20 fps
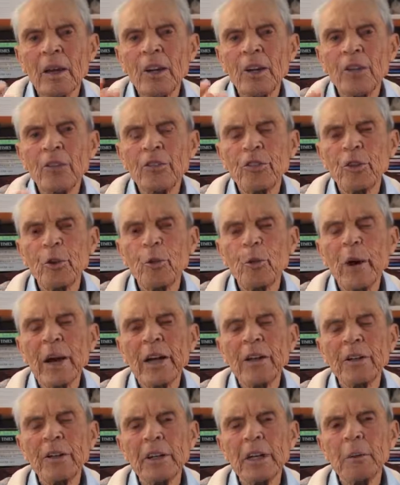is
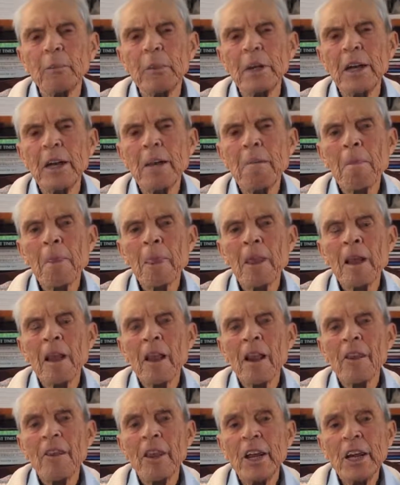surrounding me.
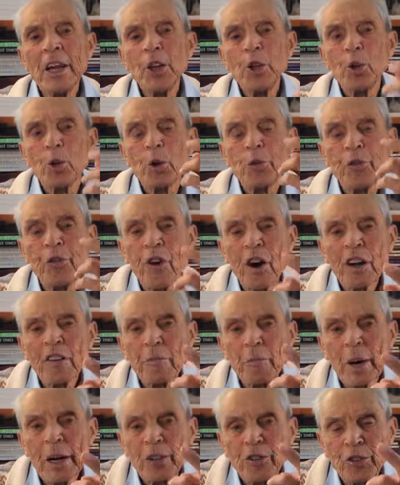Then he took a
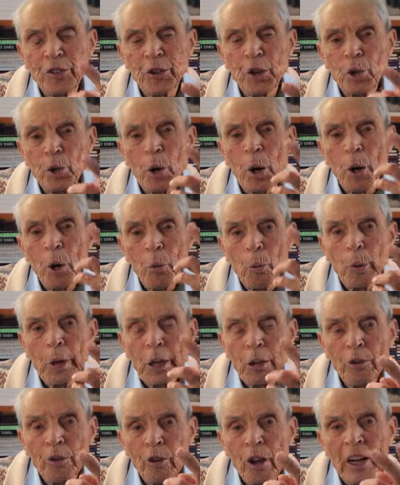five months tour
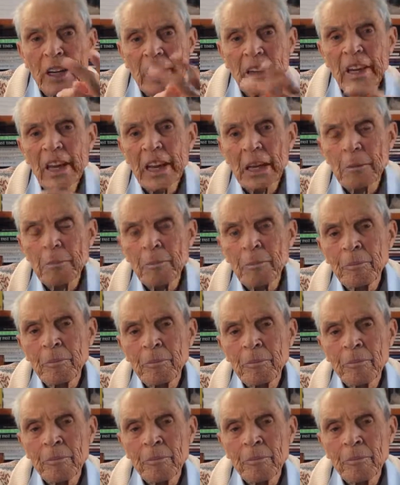when he was like that